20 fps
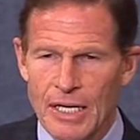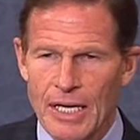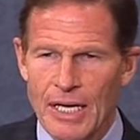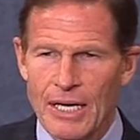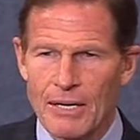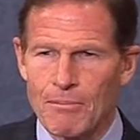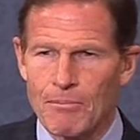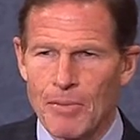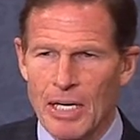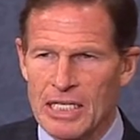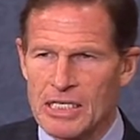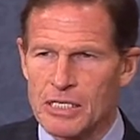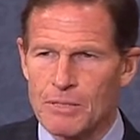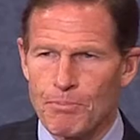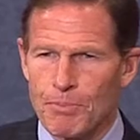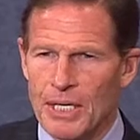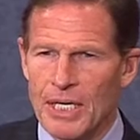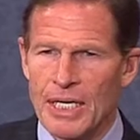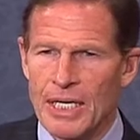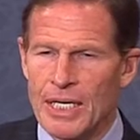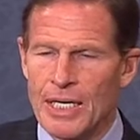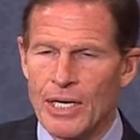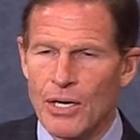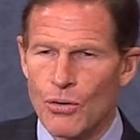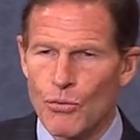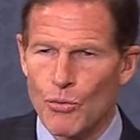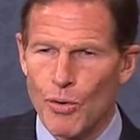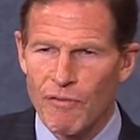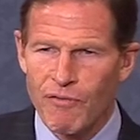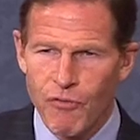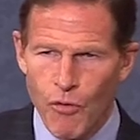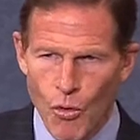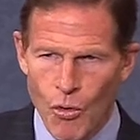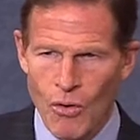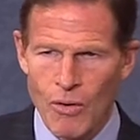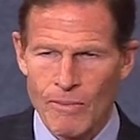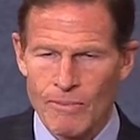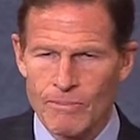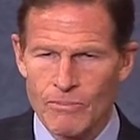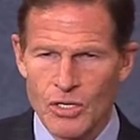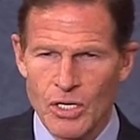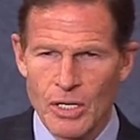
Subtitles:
It must be reformed.